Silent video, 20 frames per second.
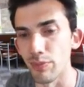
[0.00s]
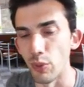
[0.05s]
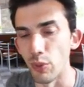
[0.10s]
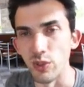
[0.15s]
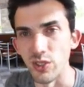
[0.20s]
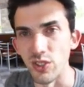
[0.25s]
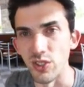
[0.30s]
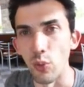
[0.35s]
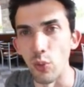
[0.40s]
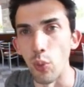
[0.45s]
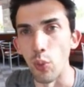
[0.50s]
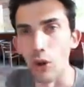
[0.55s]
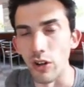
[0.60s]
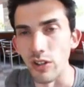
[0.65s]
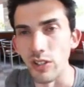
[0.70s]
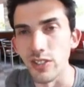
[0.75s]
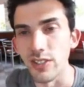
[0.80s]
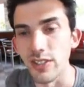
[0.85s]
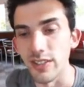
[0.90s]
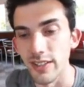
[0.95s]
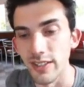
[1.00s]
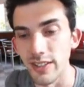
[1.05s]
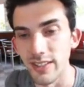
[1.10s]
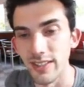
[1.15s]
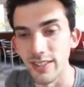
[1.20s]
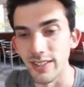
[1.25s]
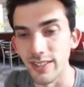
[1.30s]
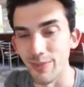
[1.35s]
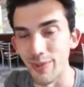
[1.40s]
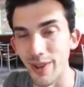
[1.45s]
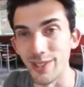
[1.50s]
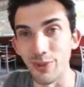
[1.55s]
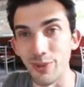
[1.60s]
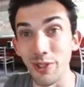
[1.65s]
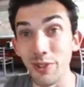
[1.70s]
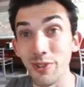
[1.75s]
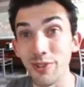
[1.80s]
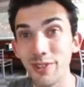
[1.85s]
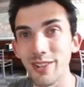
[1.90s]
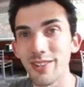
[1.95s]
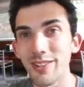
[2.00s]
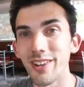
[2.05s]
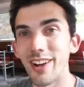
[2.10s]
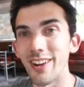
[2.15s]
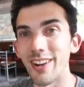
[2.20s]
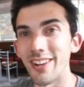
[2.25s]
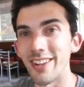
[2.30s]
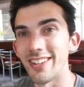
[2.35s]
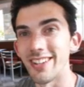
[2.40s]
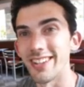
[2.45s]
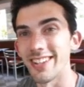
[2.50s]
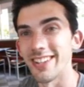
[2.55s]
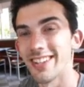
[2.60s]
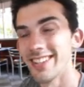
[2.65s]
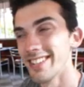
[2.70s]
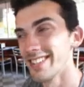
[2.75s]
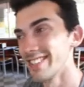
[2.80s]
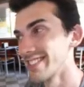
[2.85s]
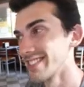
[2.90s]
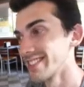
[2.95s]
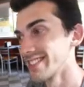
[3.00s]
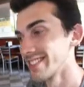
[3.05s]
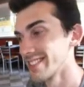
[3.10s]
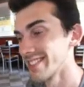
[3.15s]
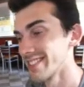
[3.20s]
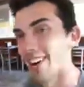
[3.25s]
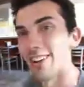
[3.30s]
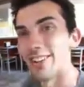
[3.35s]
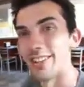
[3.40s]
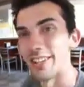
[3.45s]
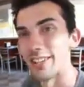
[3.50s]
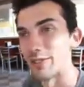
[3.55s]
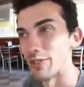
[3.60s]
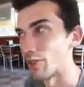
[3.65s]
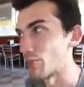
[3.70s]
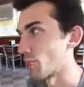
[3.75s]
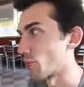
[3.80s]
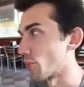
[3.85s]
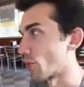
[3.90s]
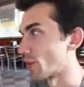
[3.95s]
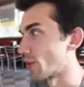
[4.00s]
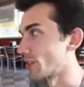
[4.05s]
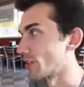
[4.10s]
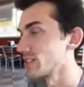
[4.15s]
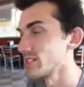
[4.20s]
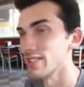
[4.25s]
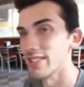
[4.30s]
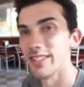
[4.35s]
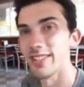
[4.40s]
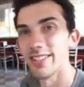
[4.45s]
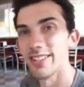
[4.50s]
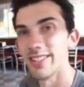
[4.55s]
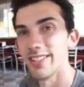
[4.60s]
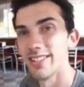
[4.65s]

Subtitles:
but wasn't the worst. It depends what you are calling worst.